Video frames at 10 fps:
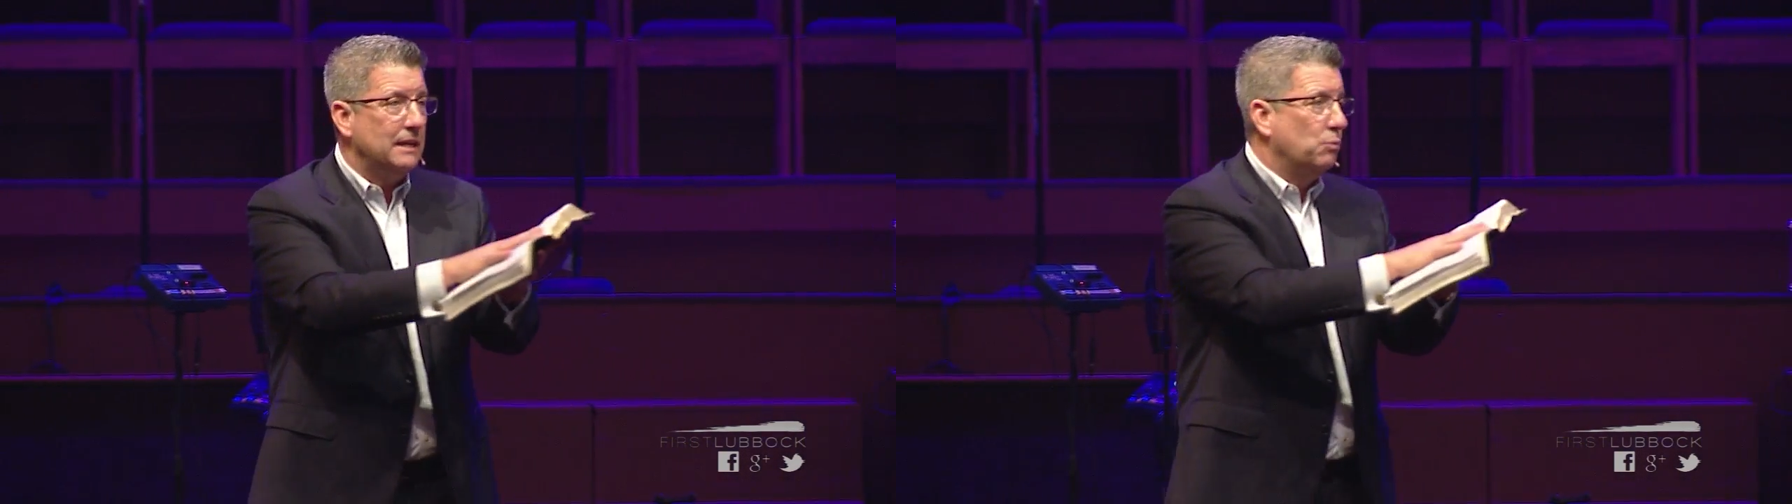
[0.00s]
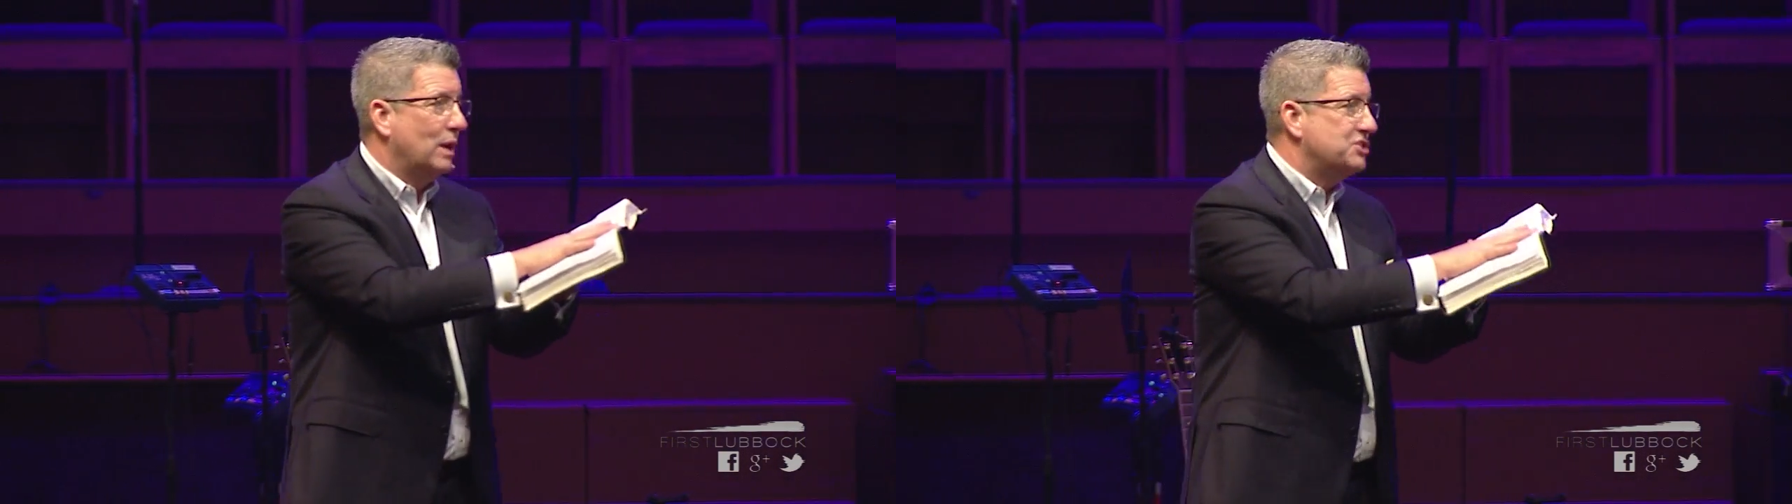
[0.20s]

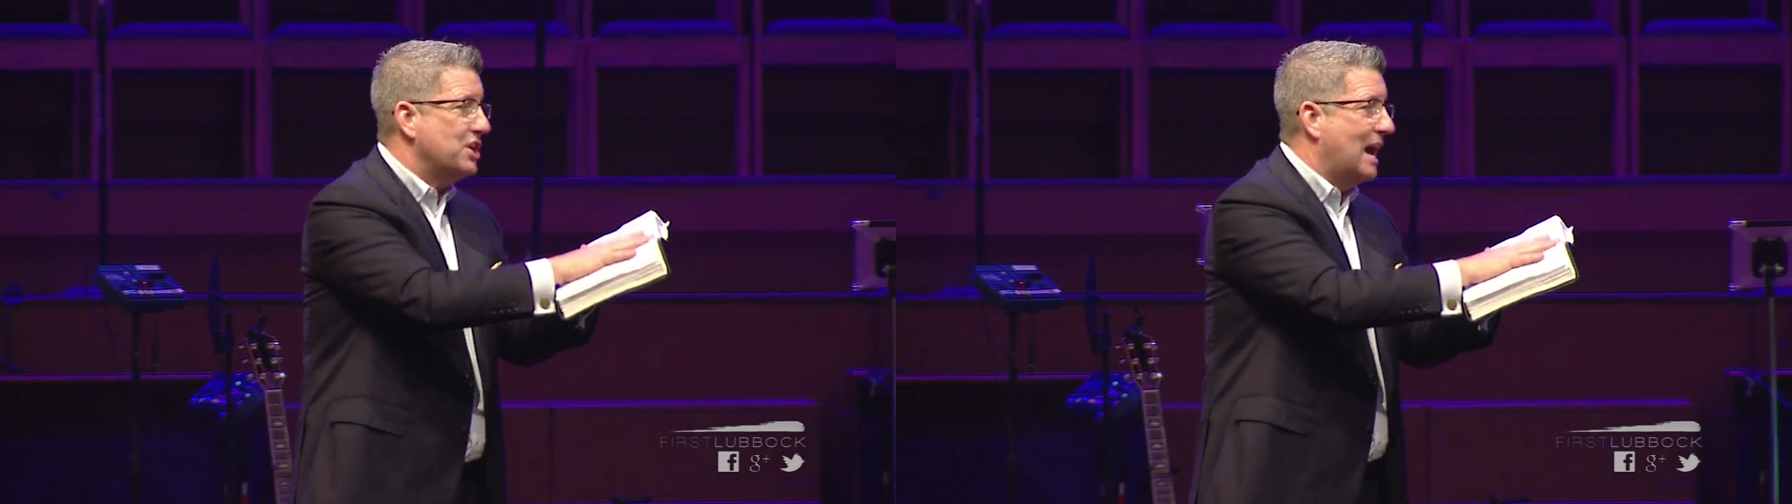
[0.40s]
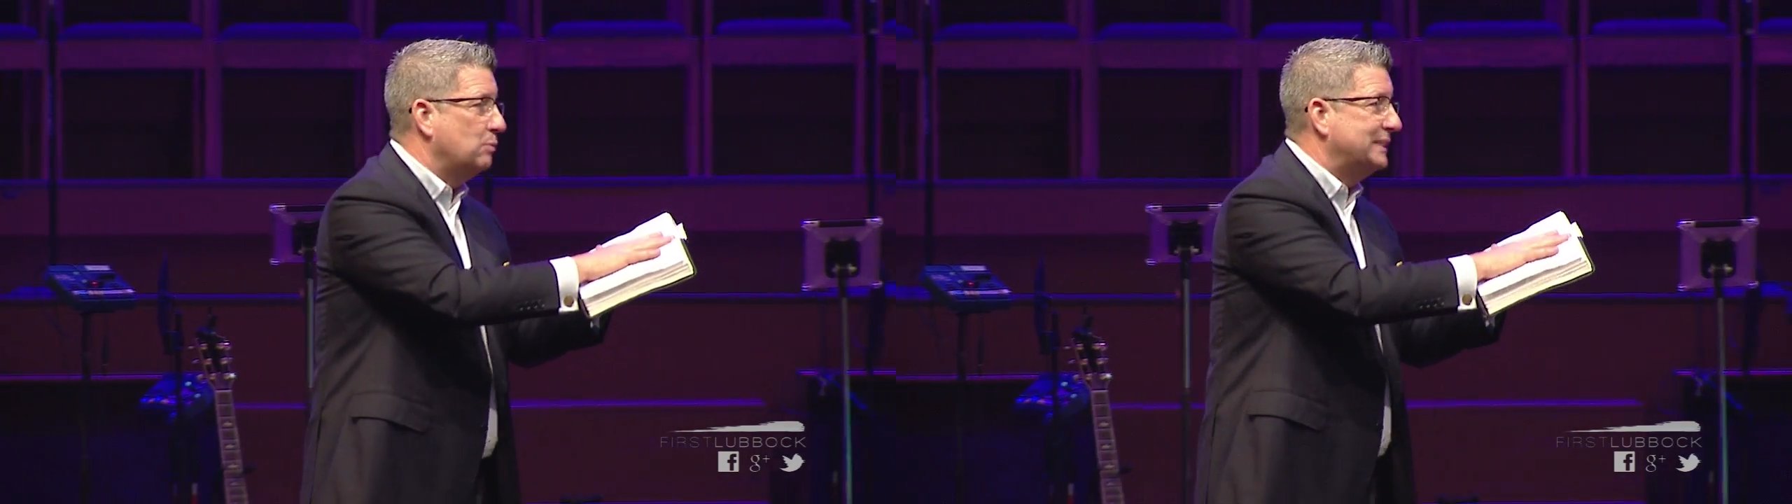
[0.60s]
and what
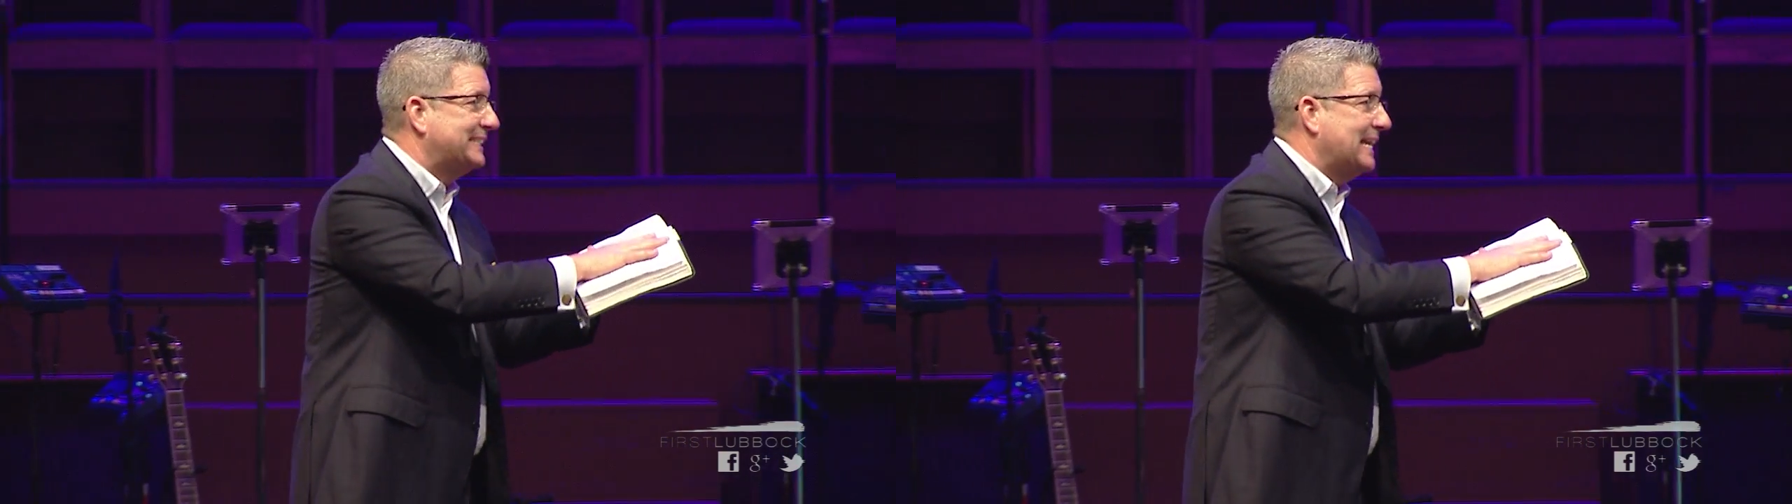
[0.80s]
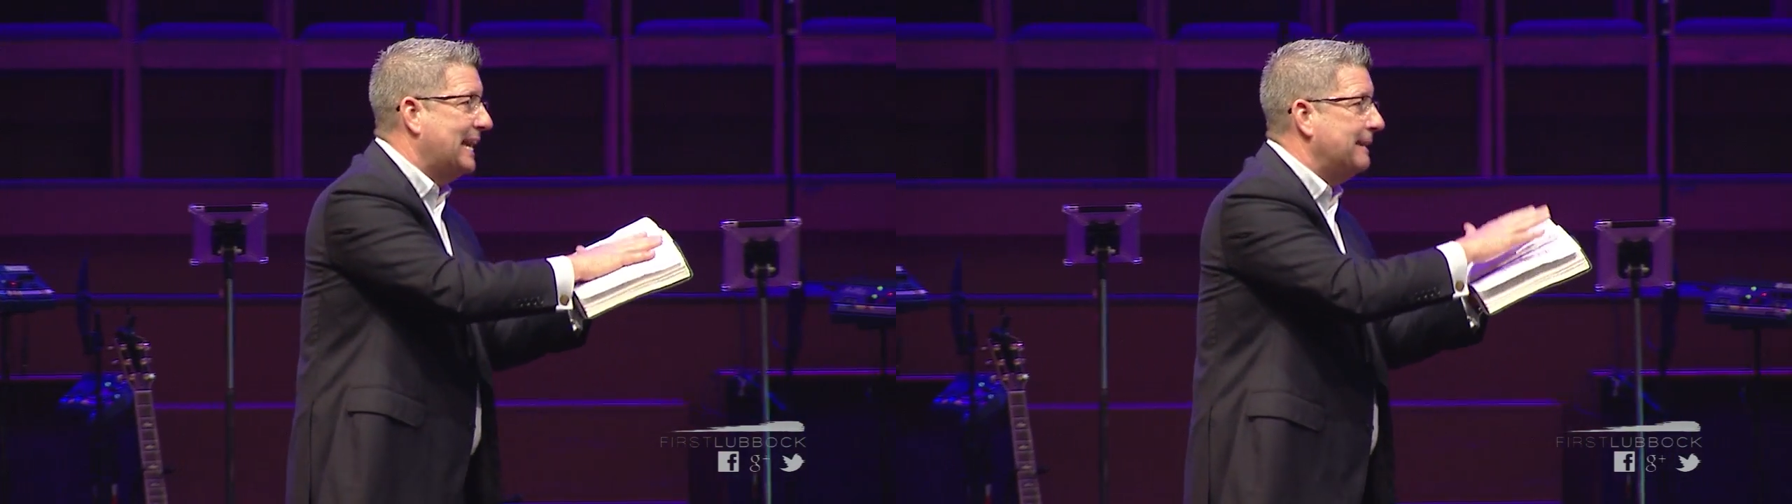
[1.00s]
John would
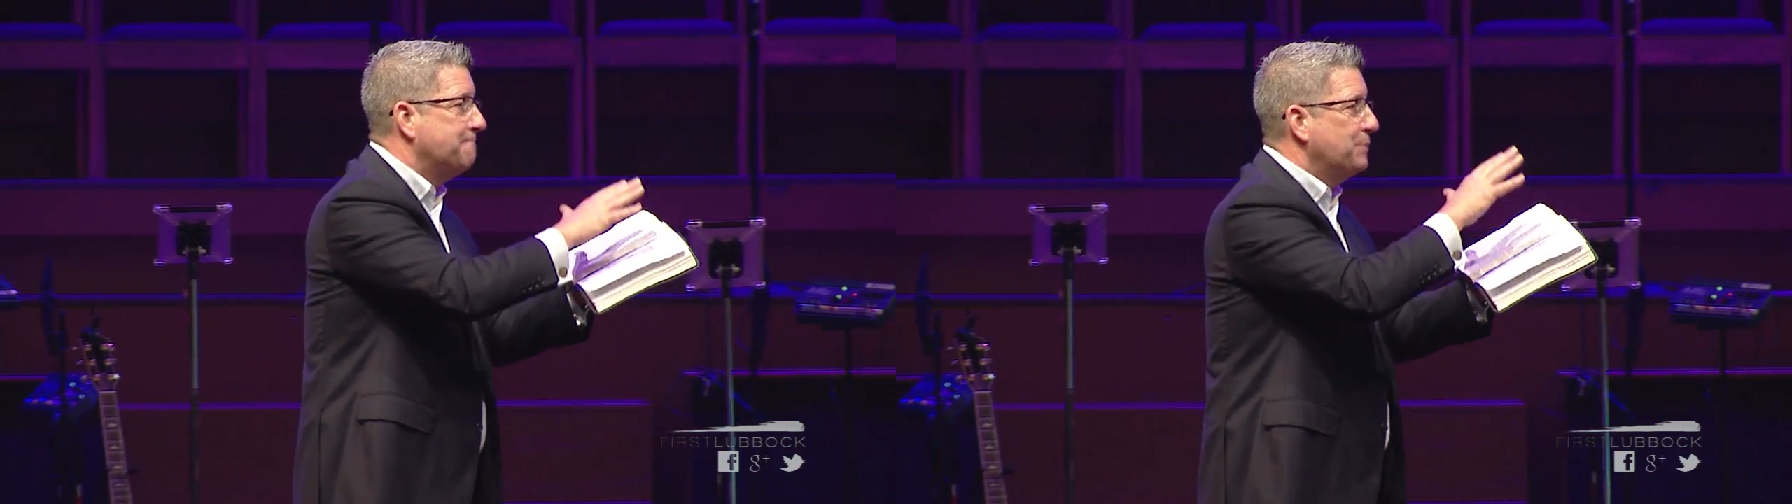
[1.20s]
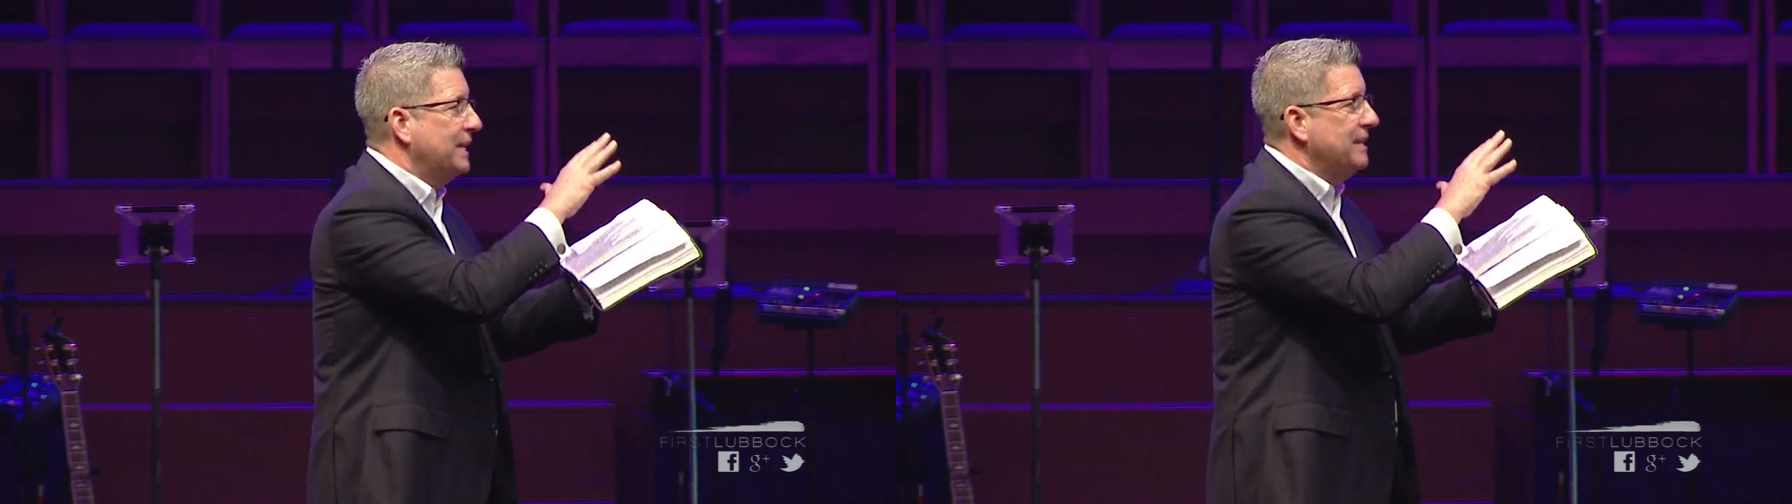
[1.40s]
say
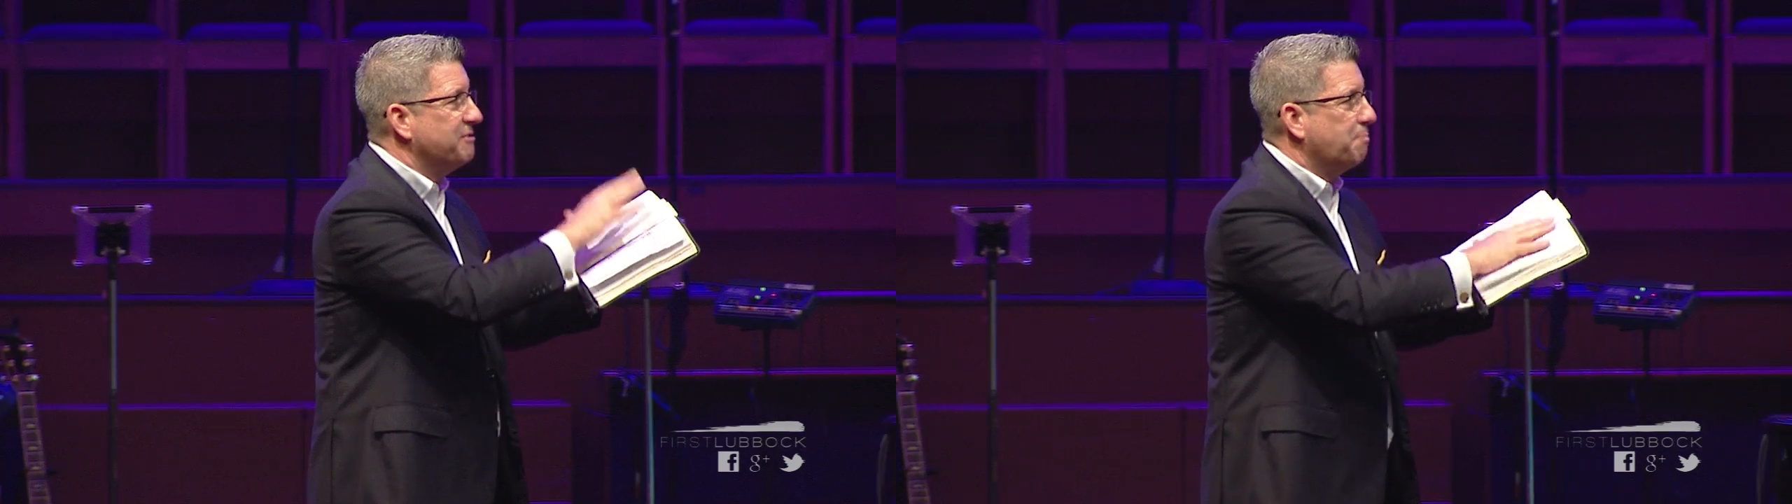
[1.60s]
in his